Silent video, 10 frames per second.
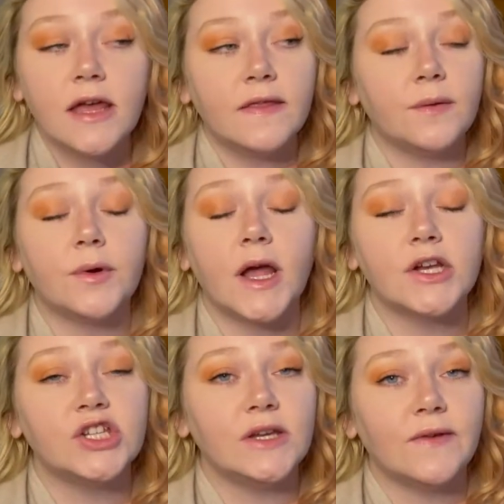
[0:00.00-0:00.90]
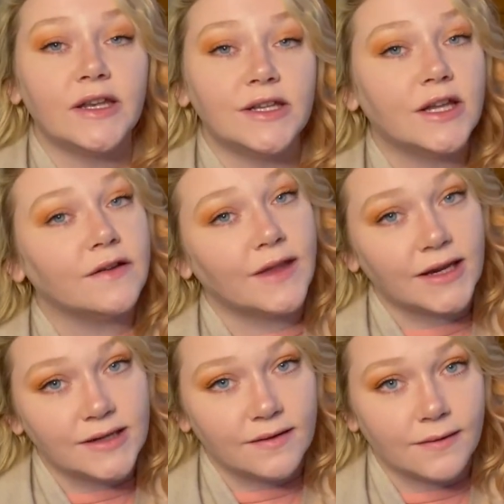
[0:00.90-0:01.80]
They weren't actually invented until
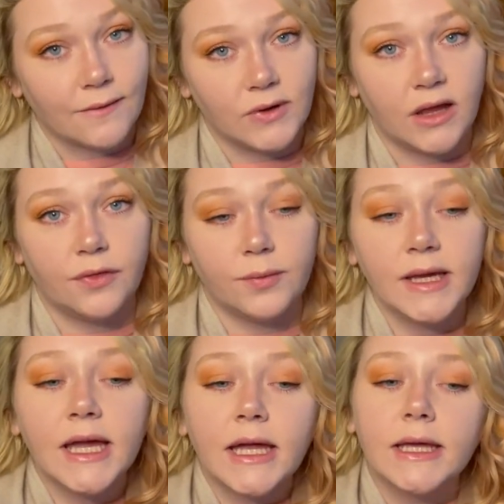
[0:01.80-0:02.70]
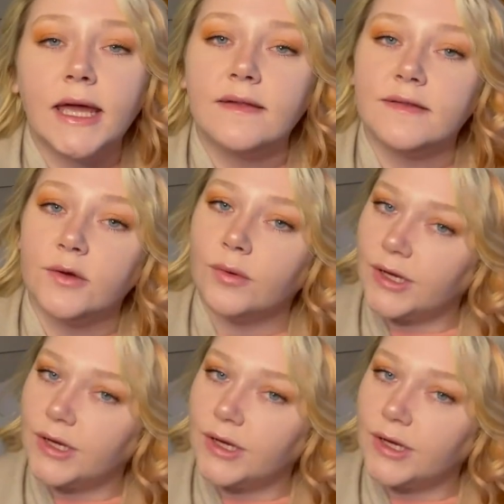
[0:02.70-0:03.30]
1973, in case you were